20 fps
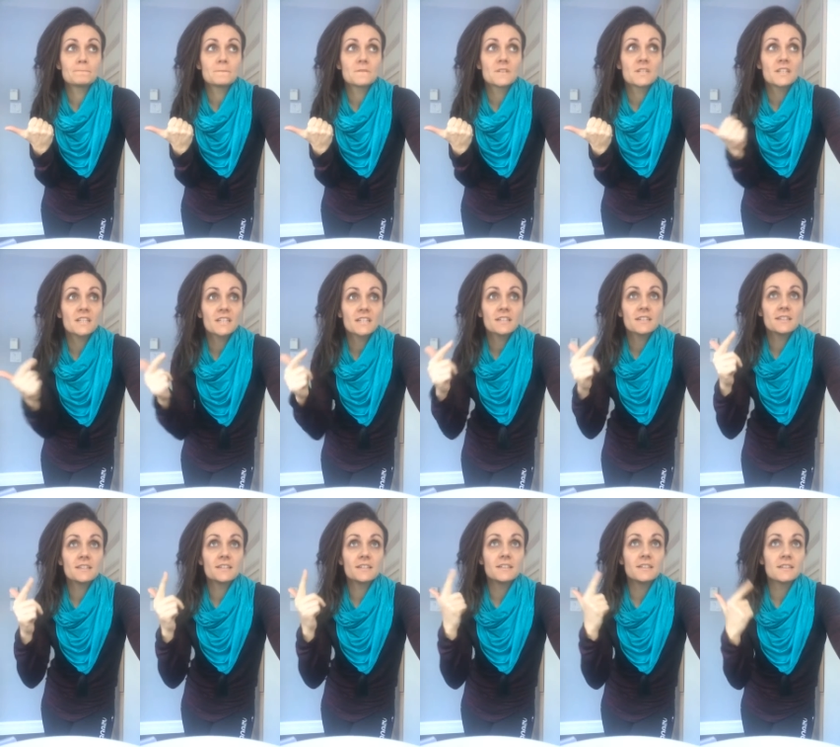click
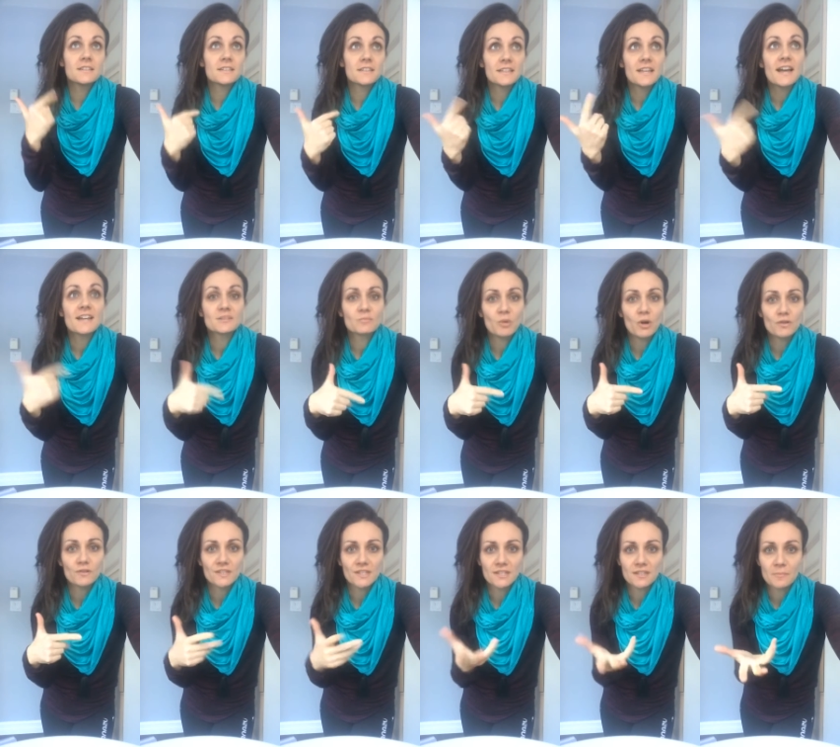the last
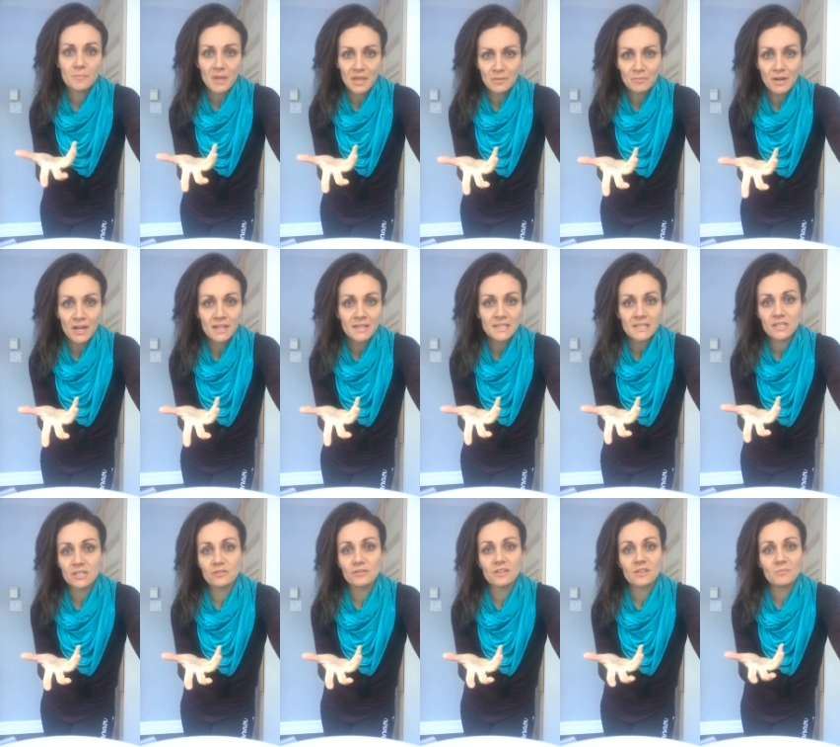post. It's a PayPal
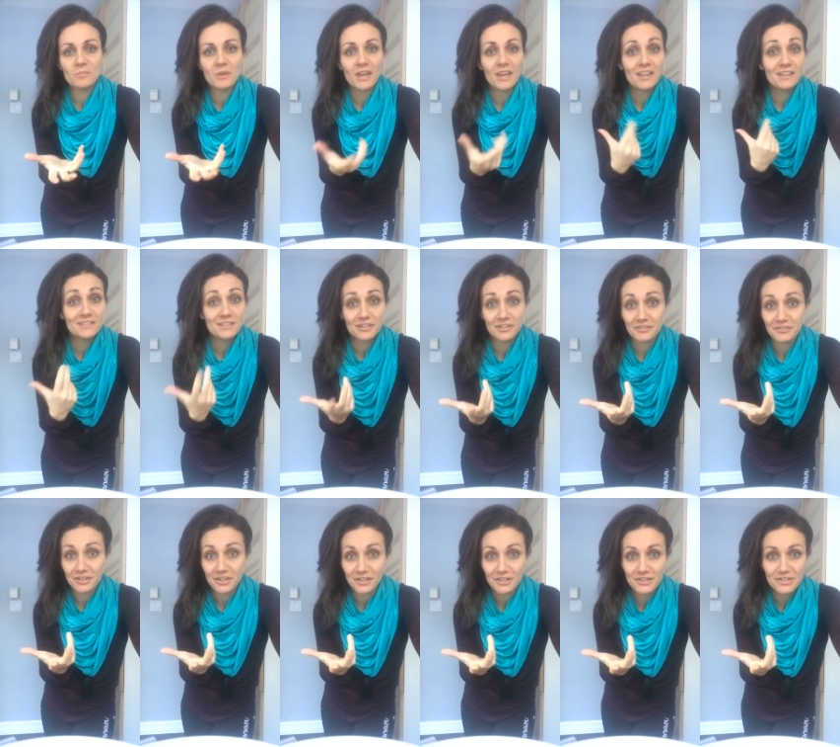link. You can pay
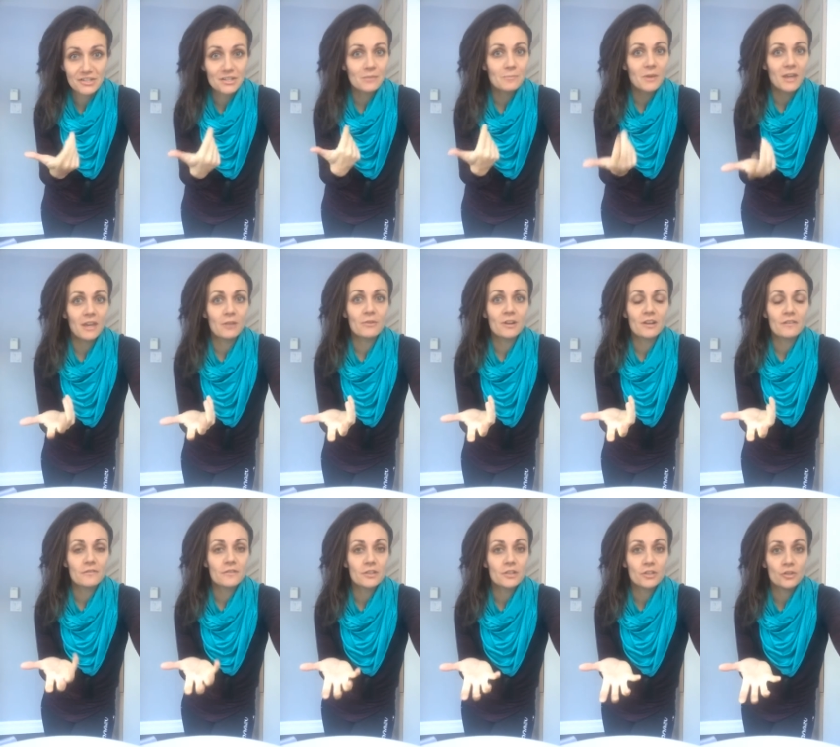$0. You can pay
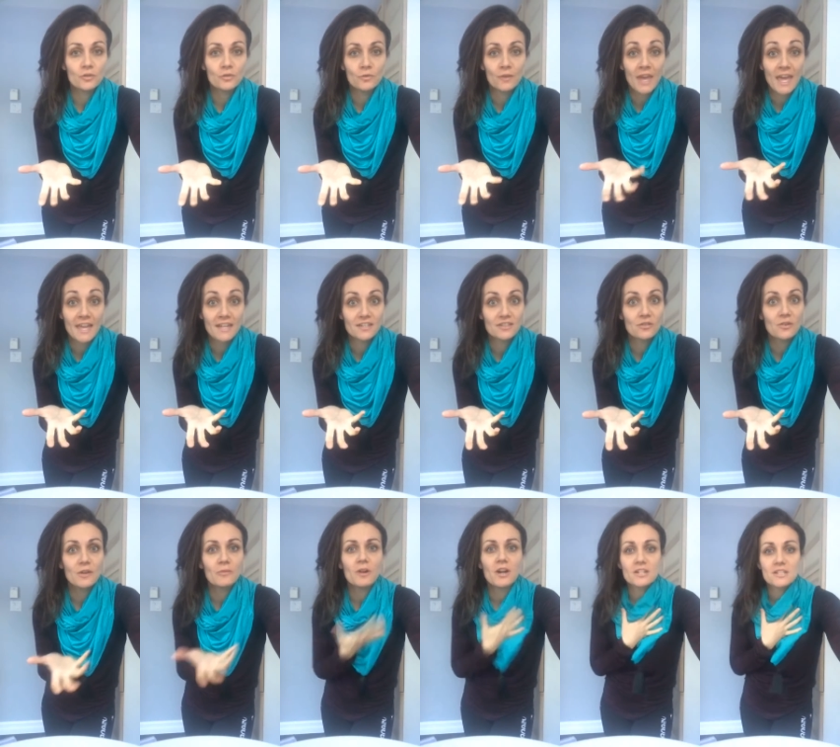whatever you can. So
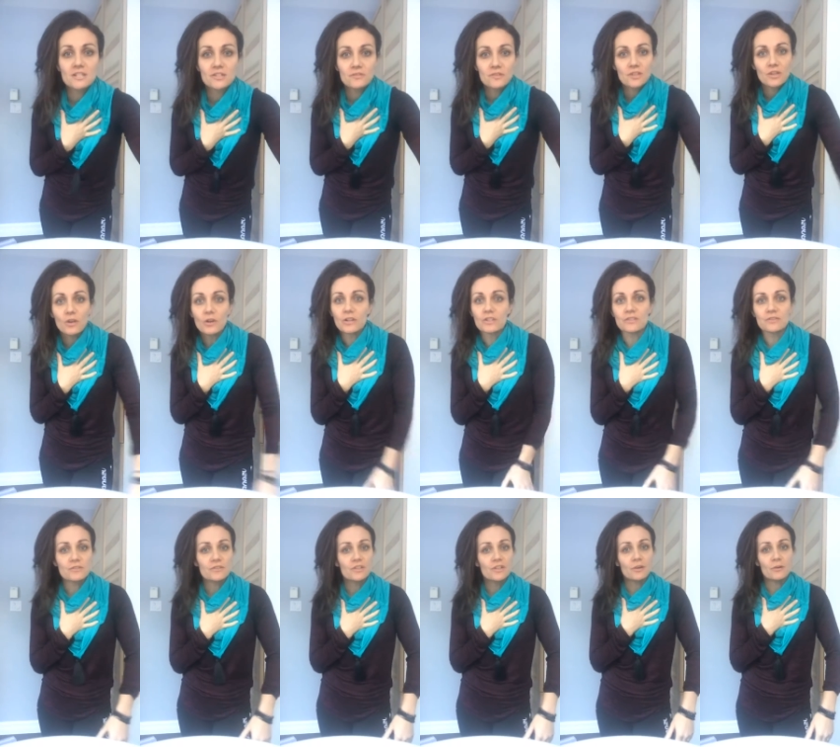I walked into a yoga
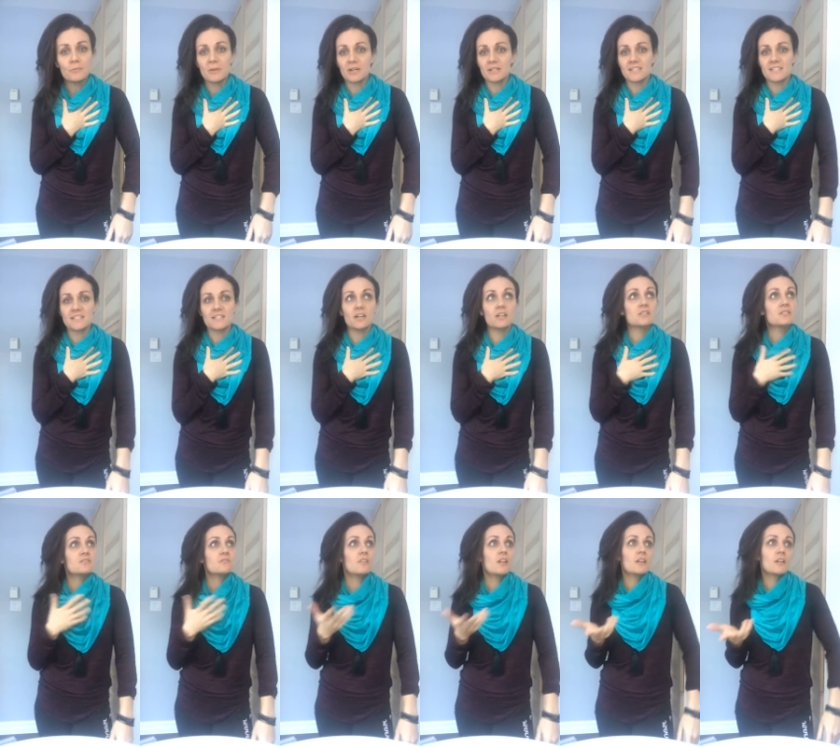studio in Moncton not
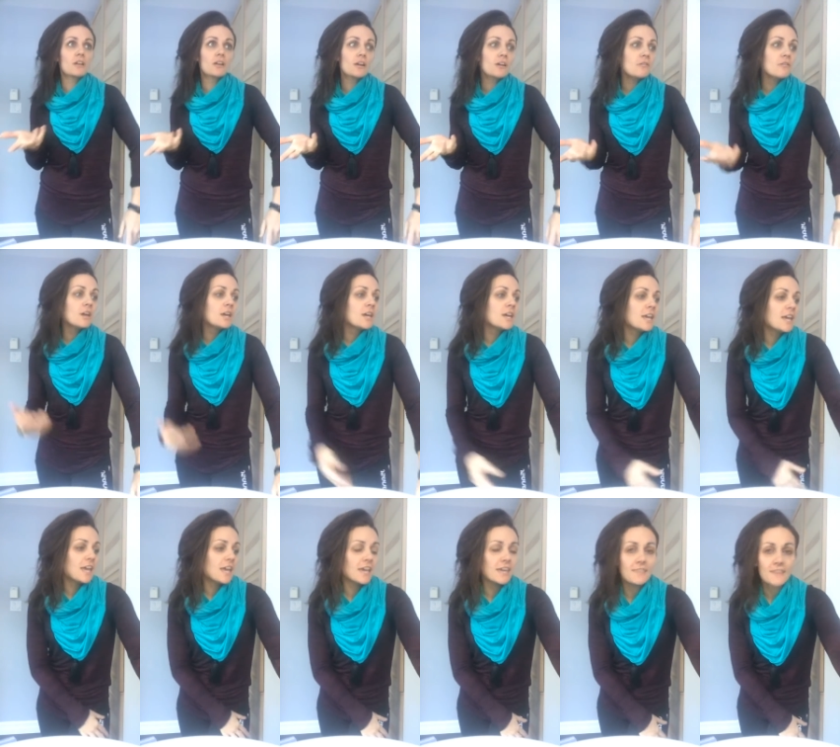too long ago,
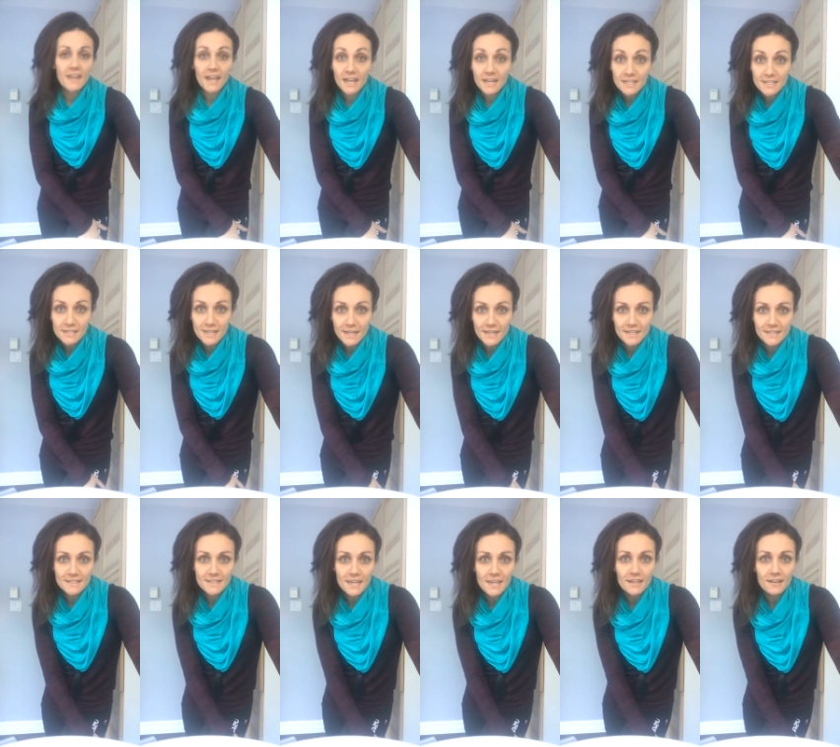and they had a sliding
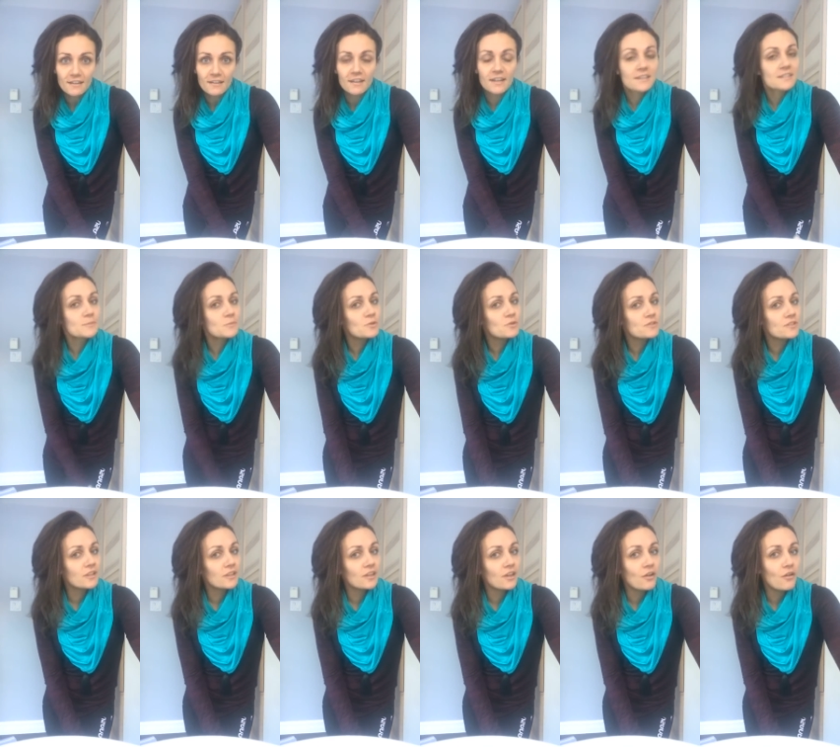scale. And I spoke
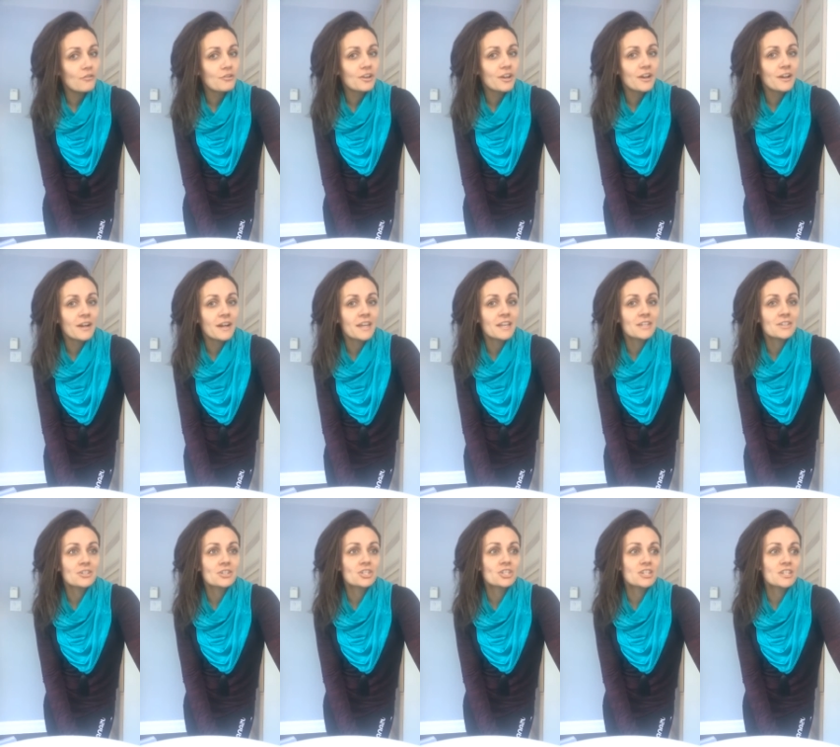to the owner,
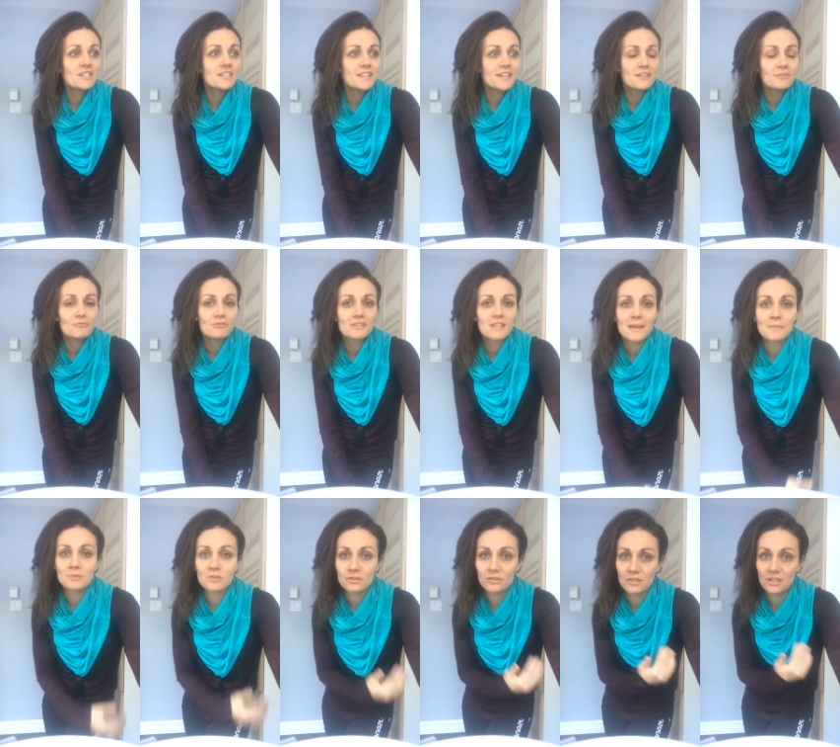and she said it was
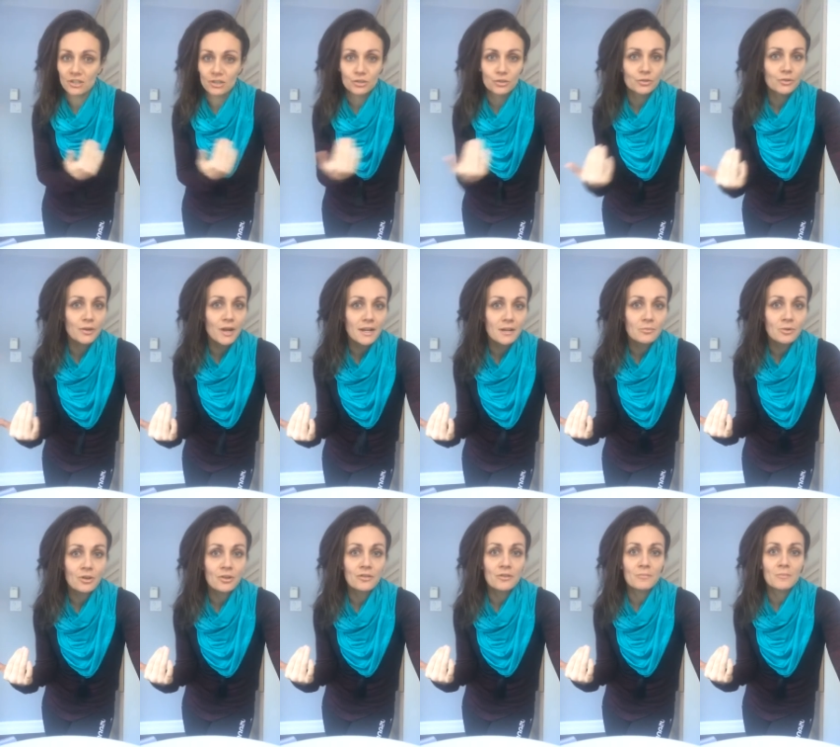absolutely
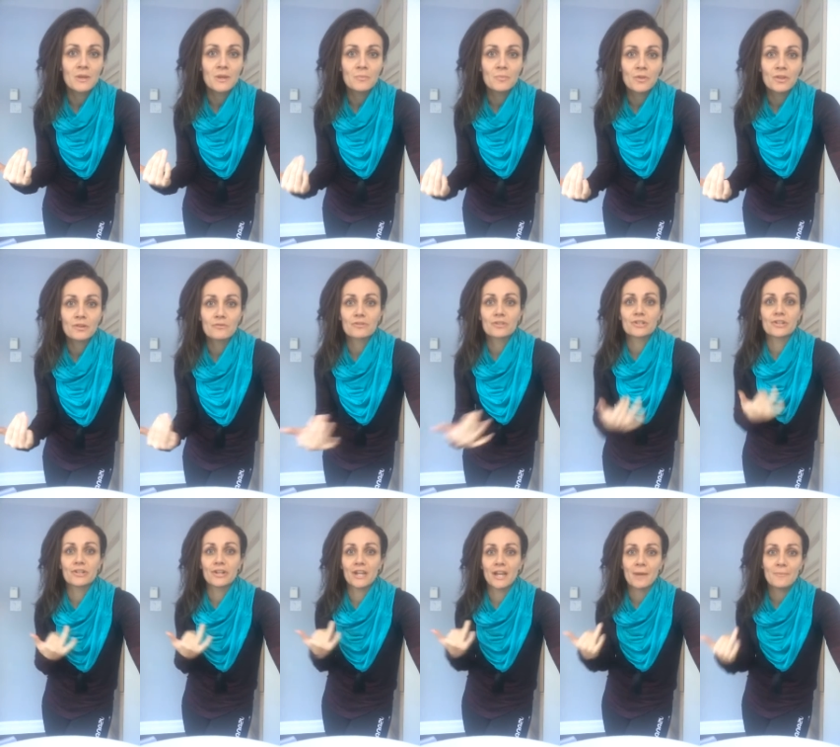incredible. The people that were
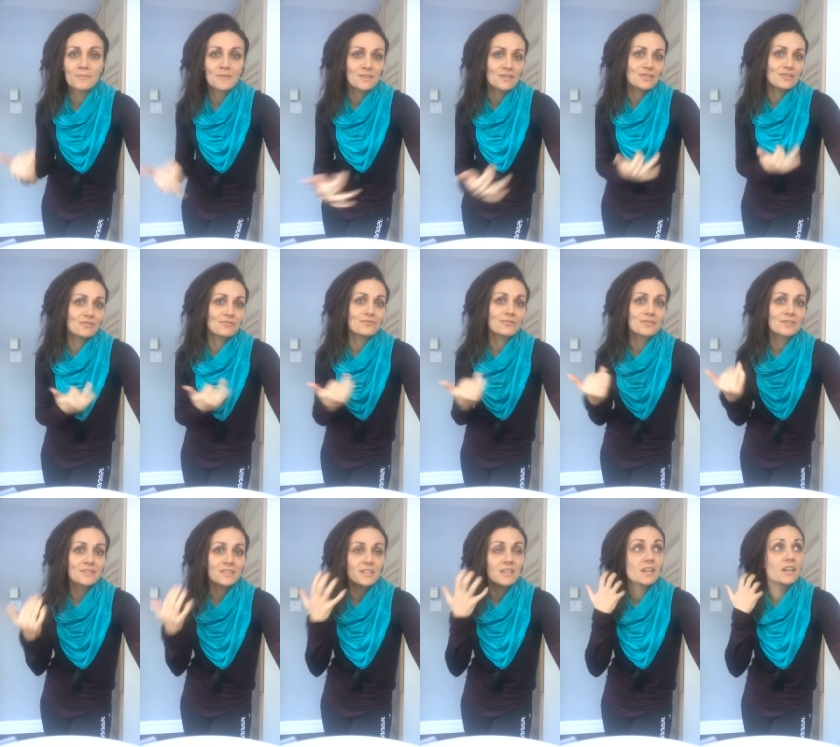turning up, the
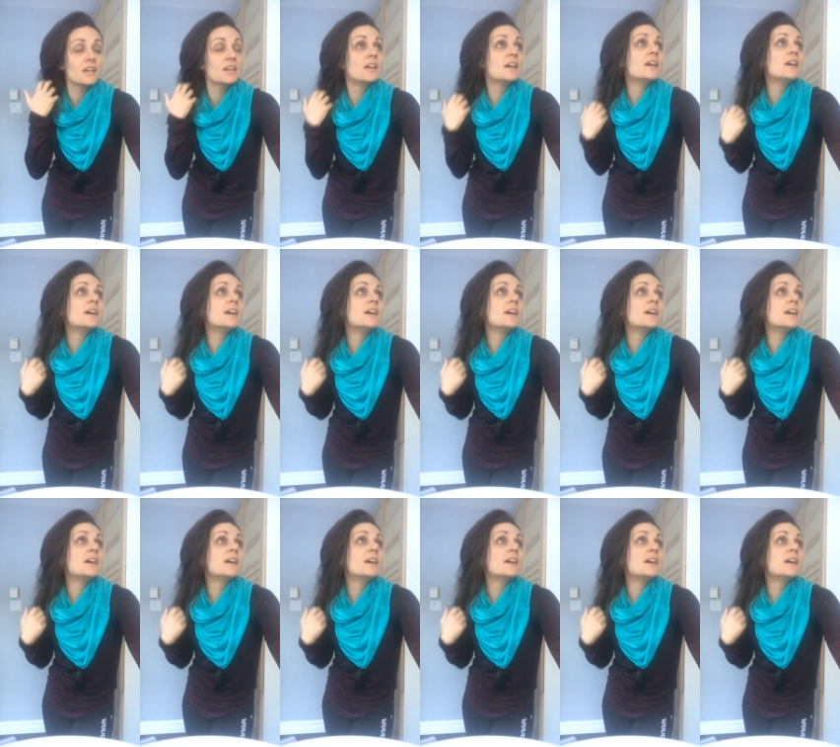students, the